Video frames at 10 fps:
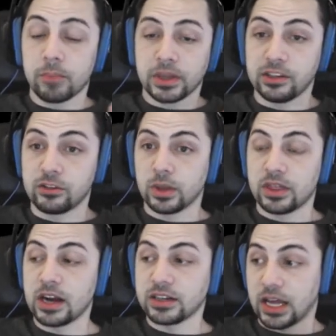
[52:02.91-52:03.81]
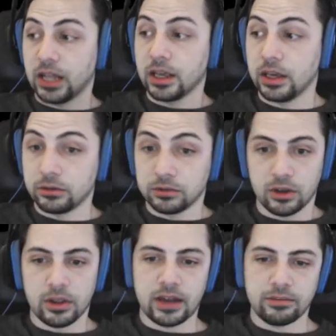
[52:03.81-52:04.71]
But this is what they're telling you.
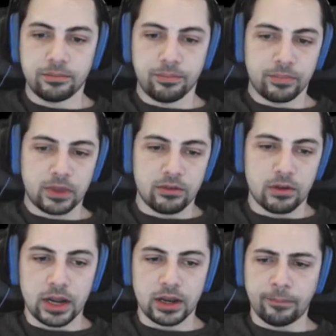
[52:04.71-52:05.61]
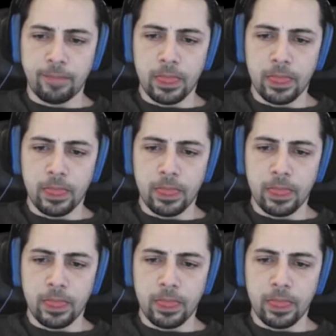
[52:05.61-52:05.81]
So that gives you an idea.